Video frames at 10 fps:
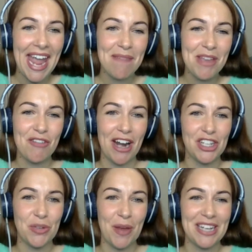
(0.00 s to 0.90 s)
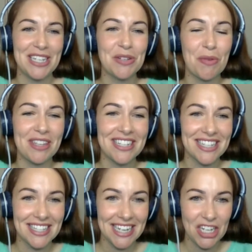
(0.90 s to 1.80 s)
Amy graduated with a
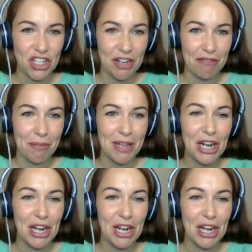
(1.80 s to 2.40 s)
distinction from